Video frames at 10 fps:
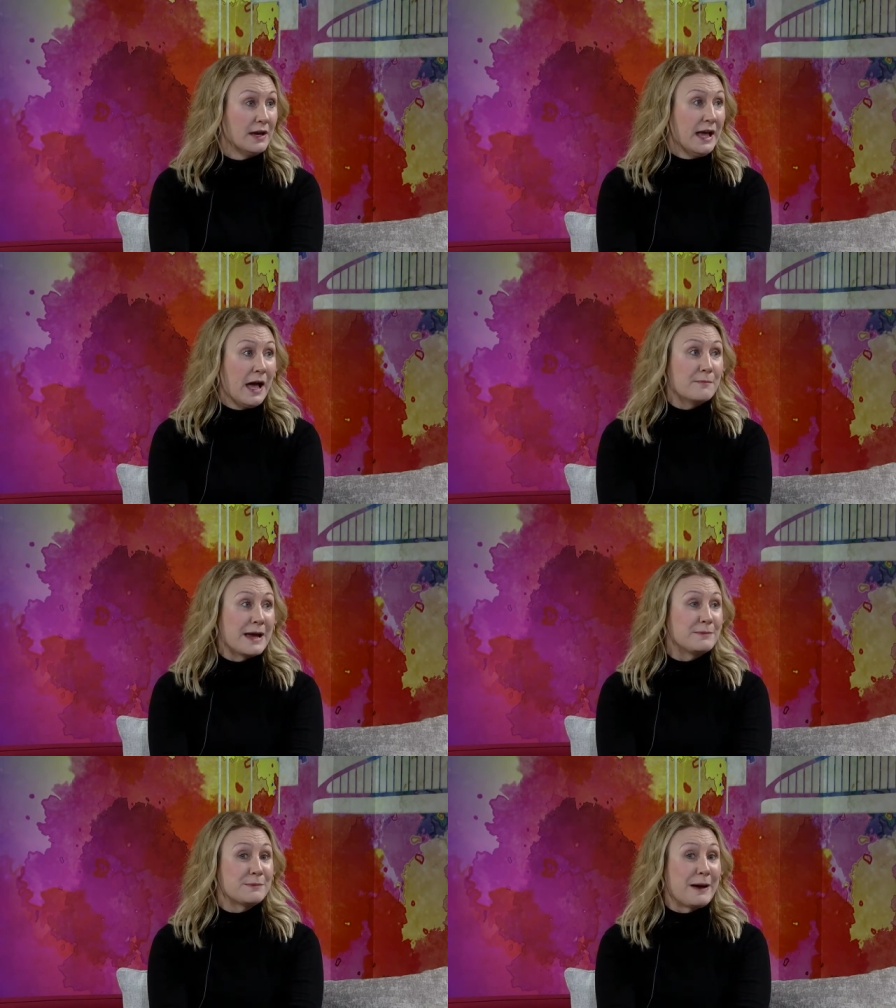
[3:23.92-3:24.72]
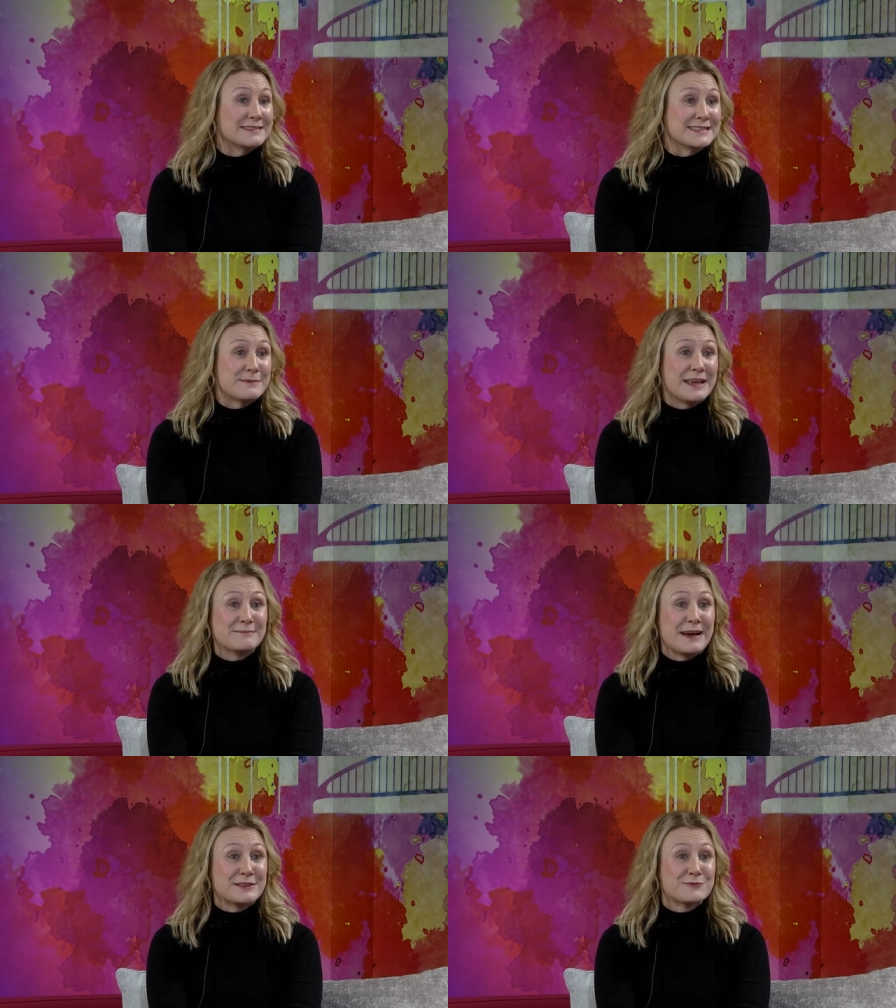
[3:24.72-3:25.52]
and maybe the pandemic
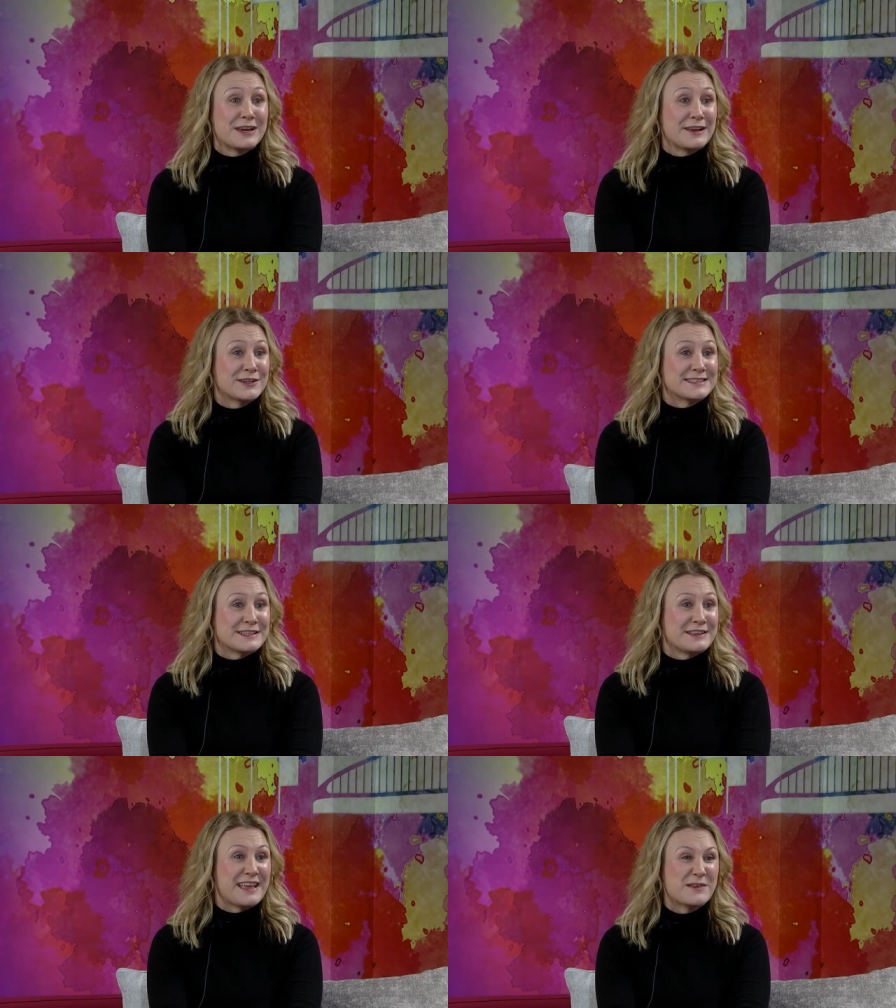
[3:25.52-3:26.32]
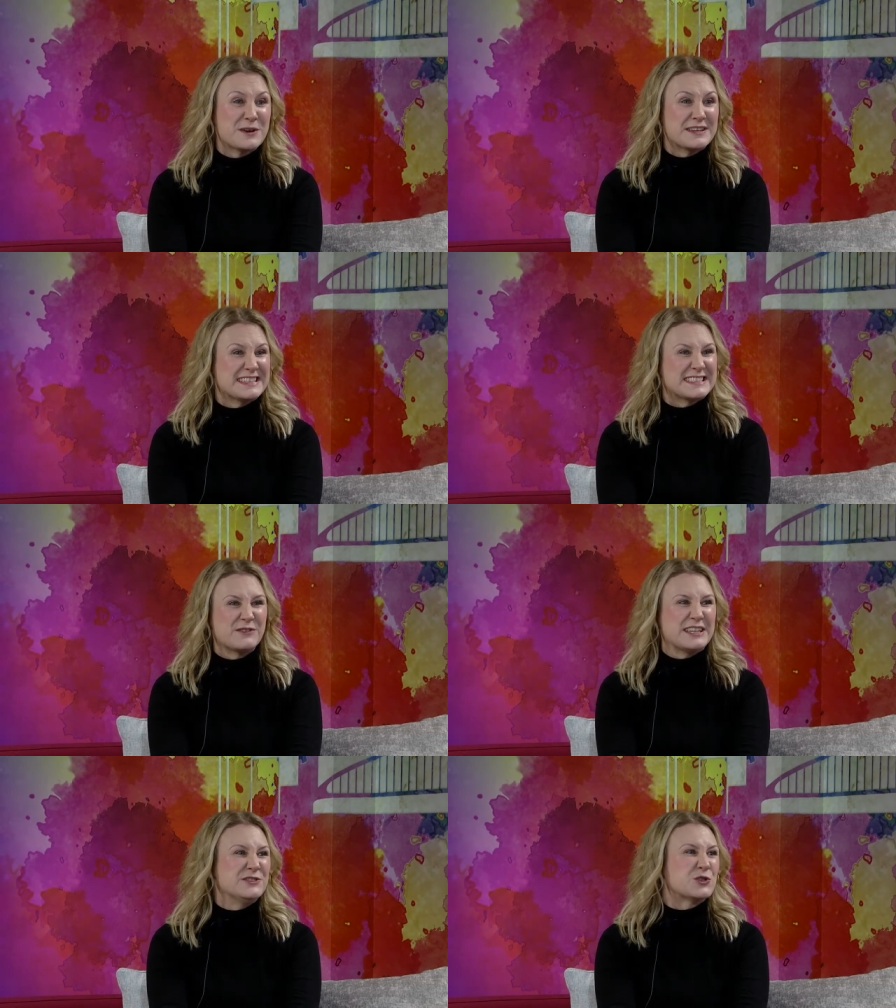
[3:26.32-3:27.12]
made them realise that they weren't
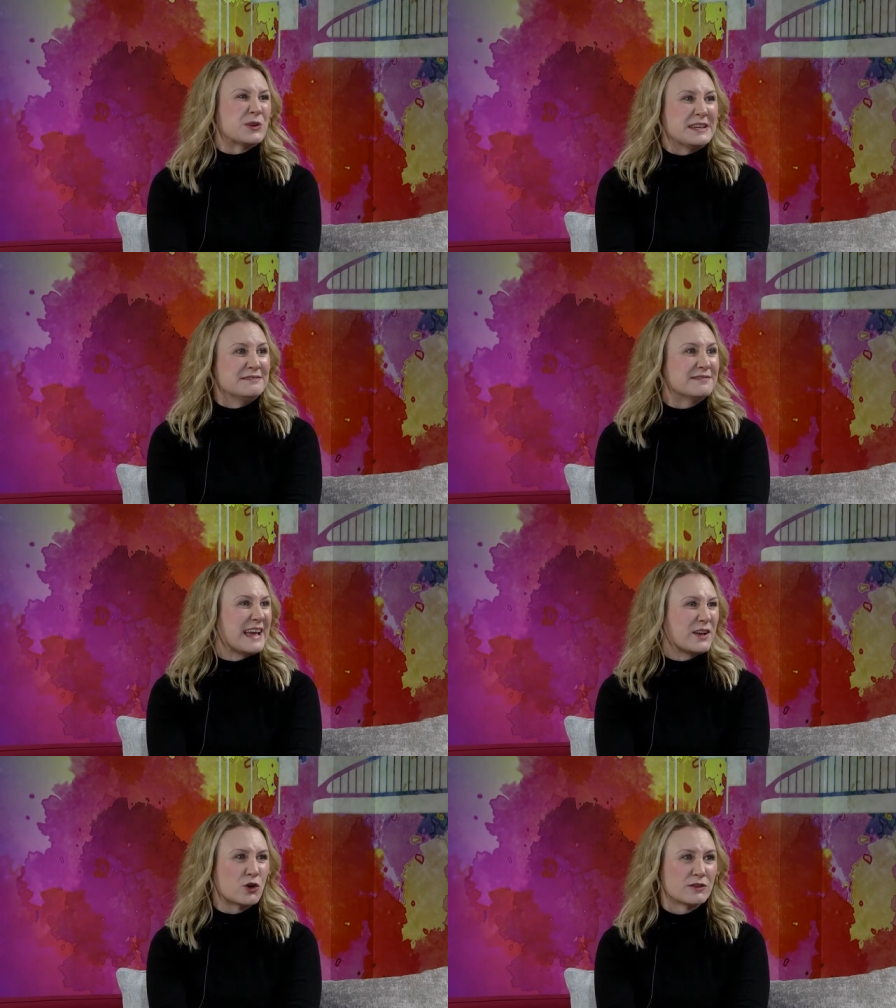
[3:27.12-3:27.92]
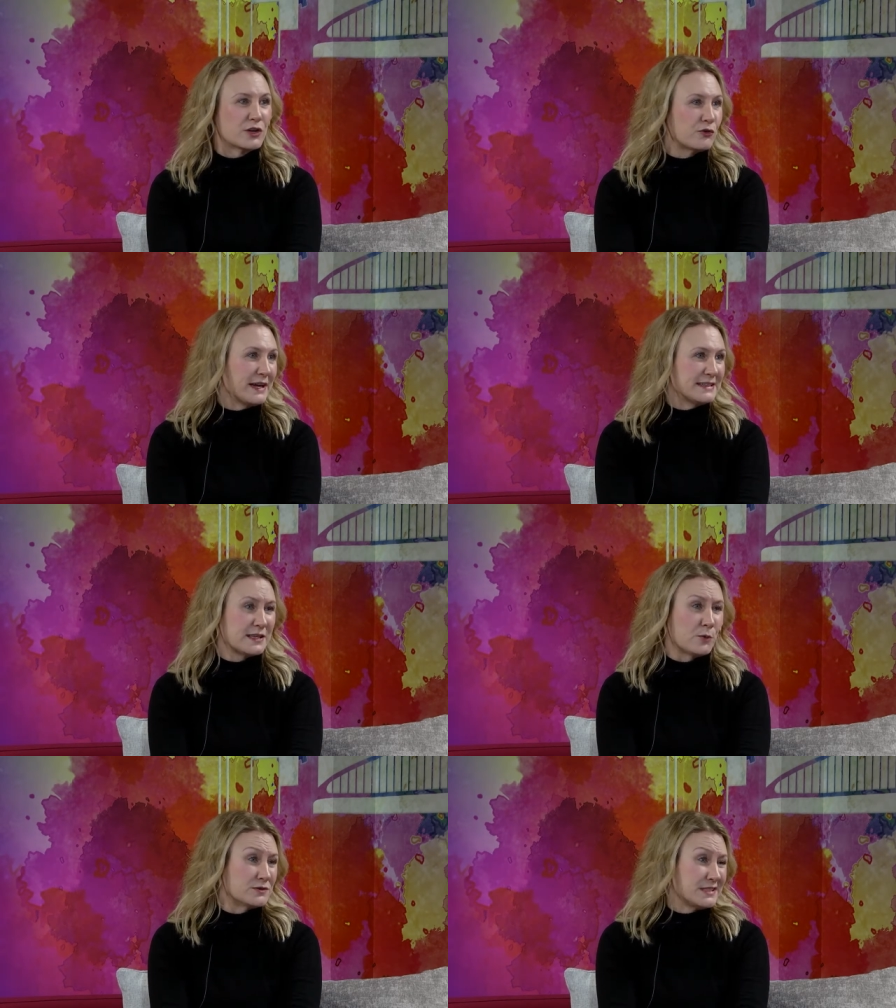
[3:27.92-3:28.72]
necessarily enjoying their current career, so they
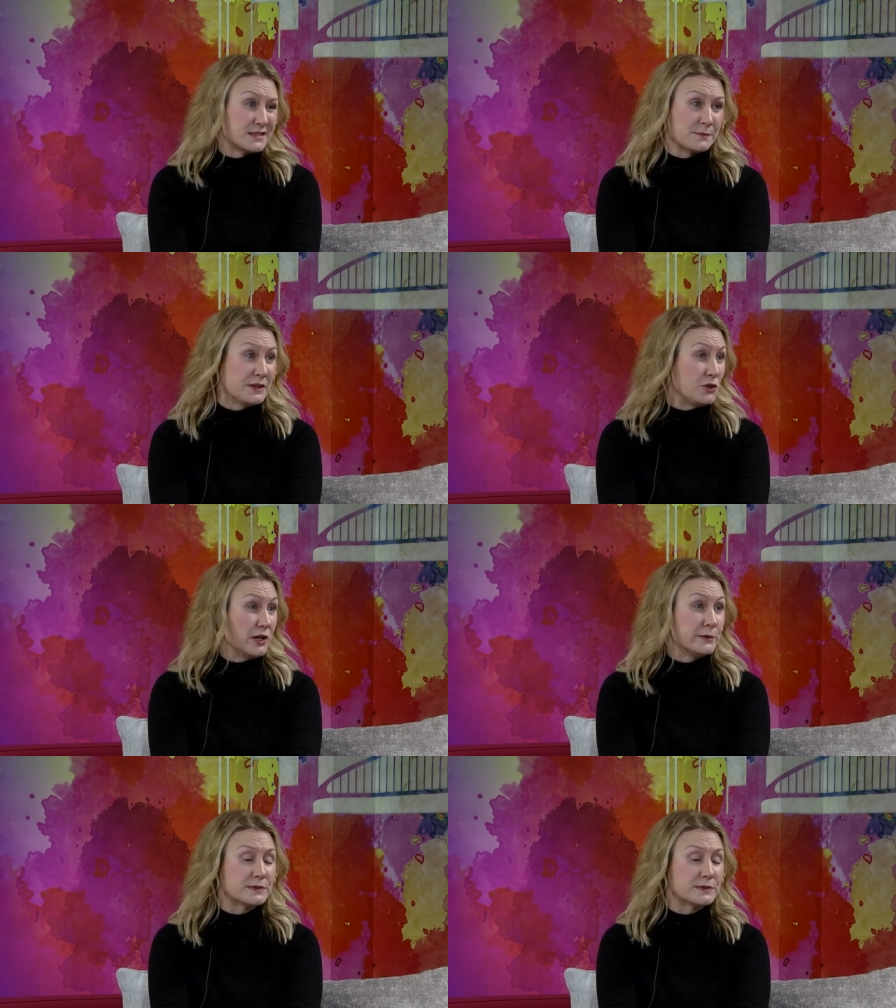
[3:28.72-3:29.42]
wanted something new.